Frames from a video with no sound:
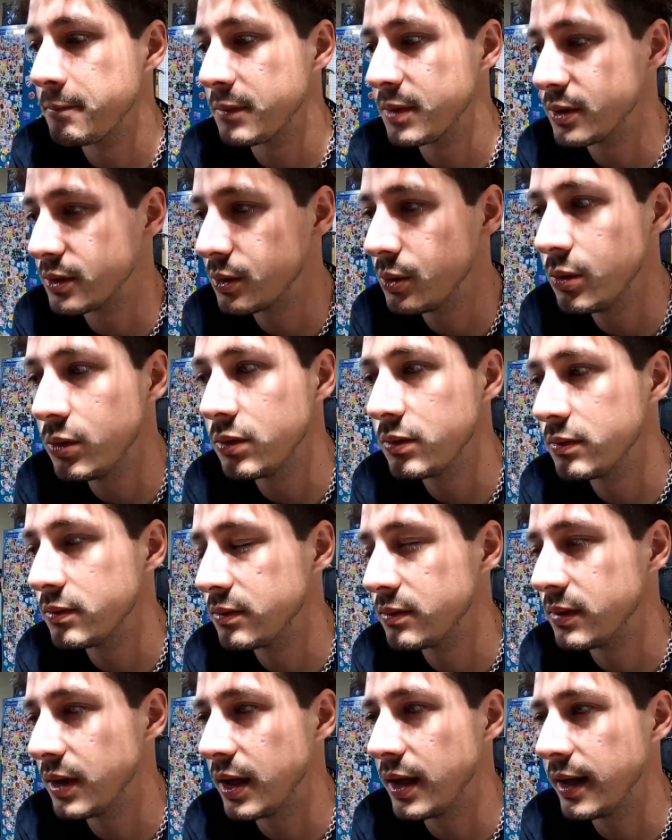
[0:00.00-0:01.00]
But it's cool.
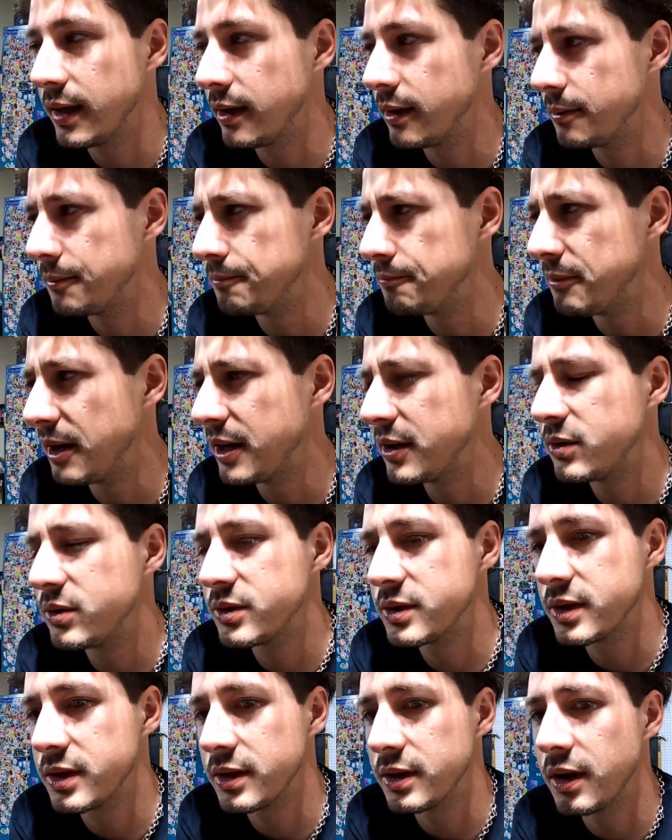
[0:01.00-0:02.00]
I
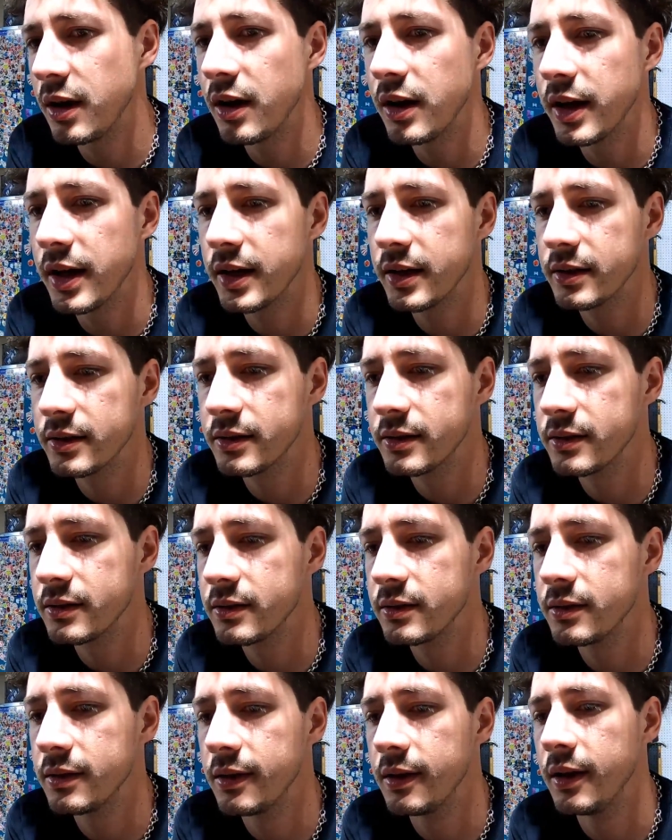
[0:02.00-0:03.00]
used the Onyx
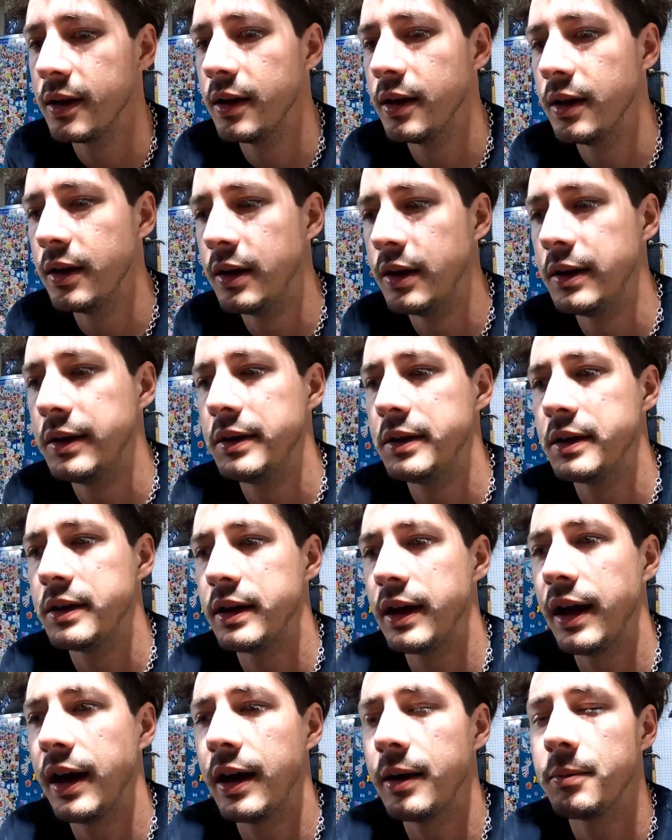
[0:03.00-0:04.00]

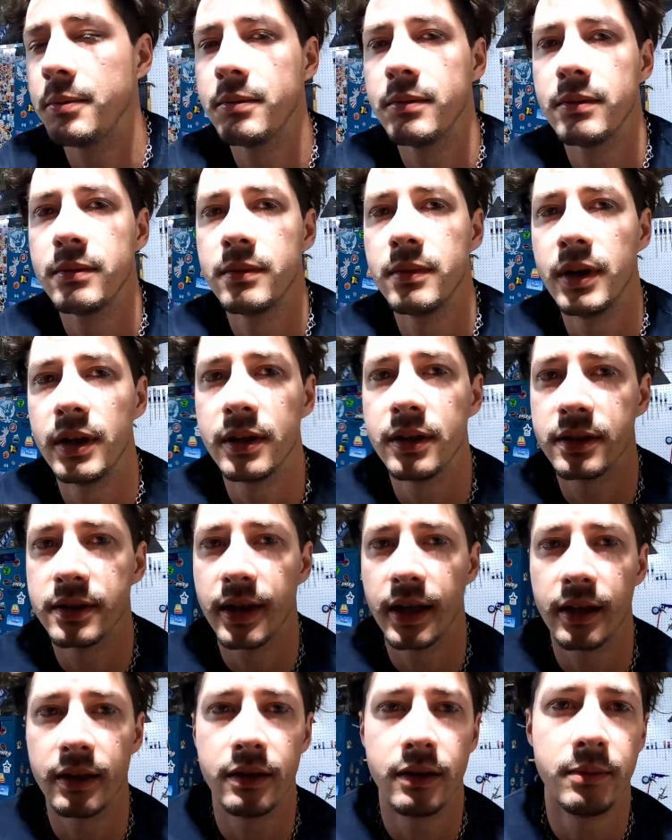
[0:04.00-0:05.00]
app. I
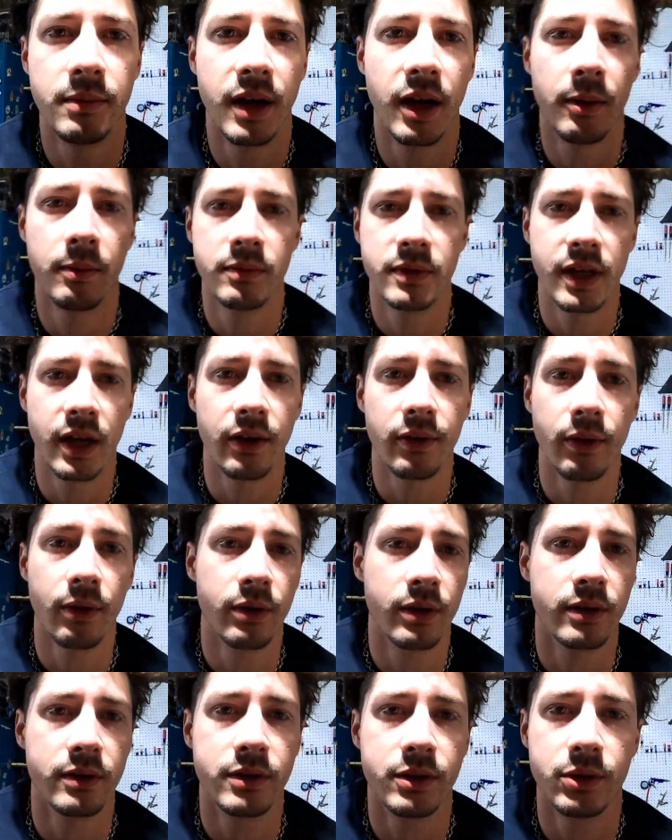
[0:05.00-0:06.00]
just had the map
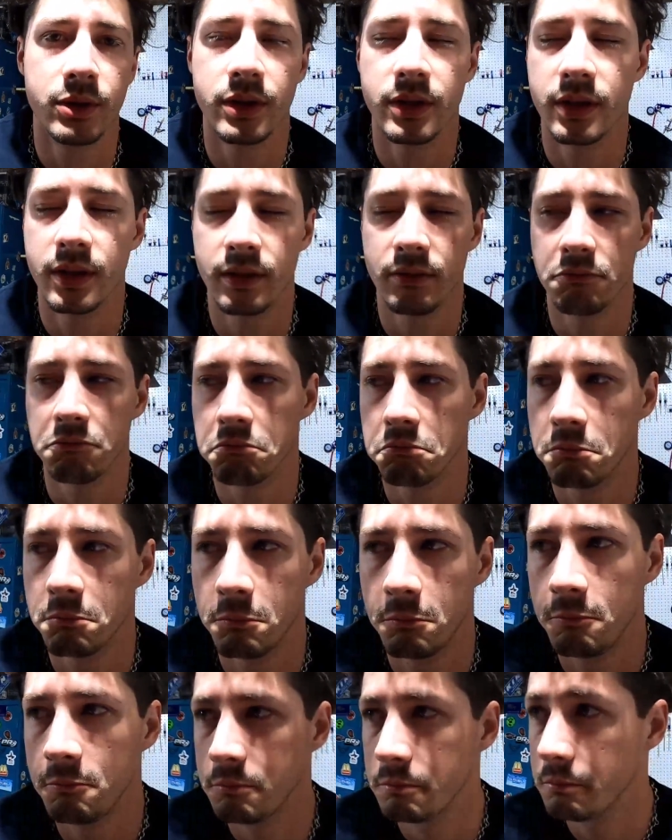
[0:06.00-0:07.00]
downloaded to it and
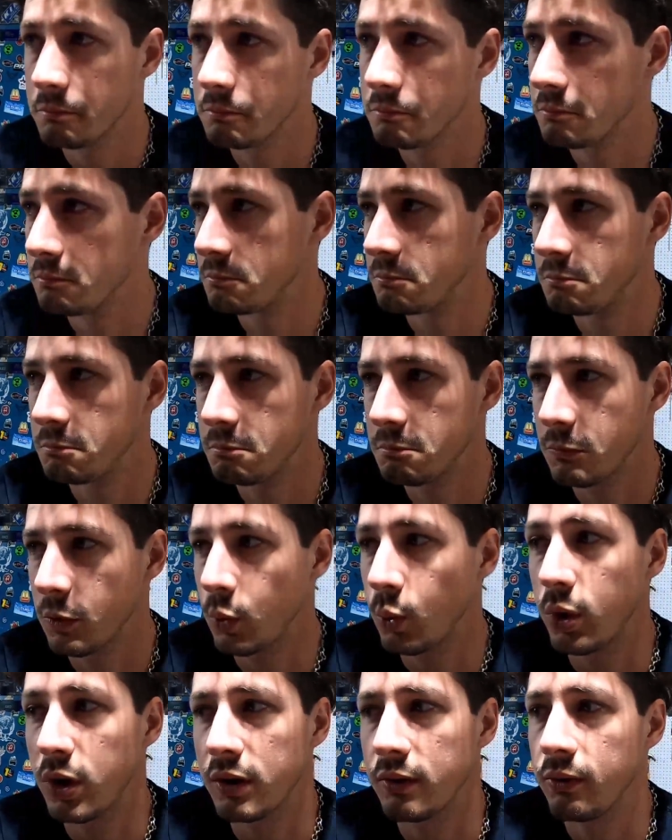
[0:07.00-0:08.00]

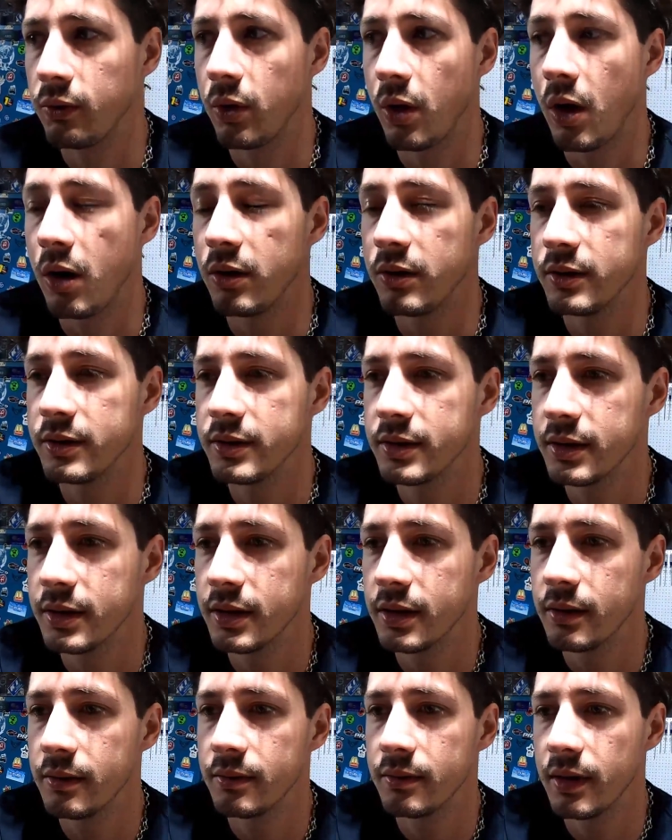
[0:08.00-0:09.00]
worked
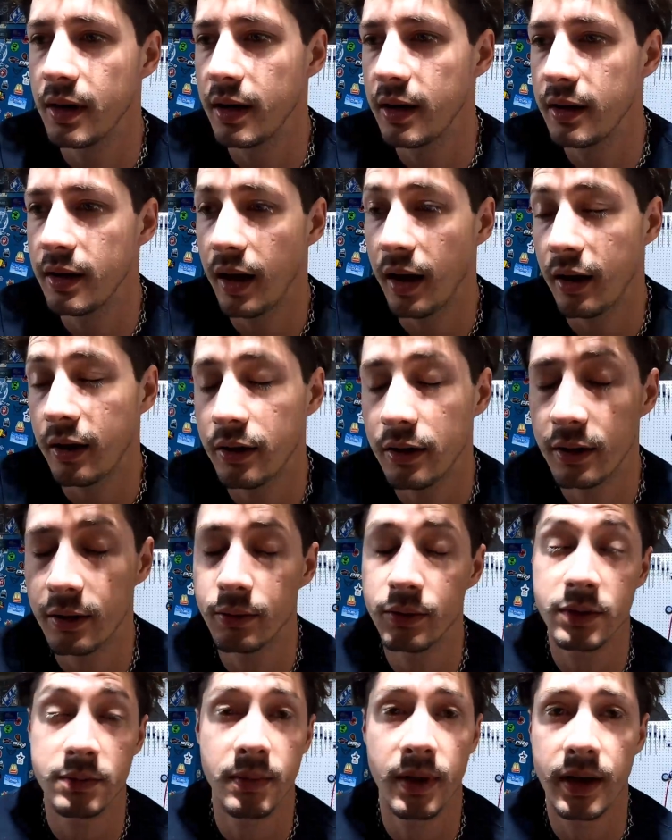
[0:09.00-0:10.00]
flawlessly. Any
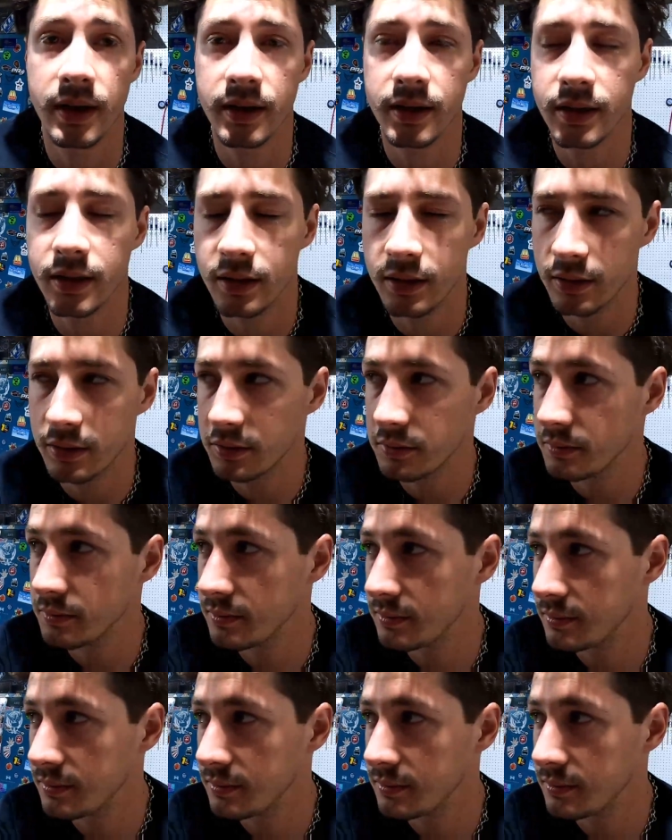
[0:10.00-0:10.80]
error was my error.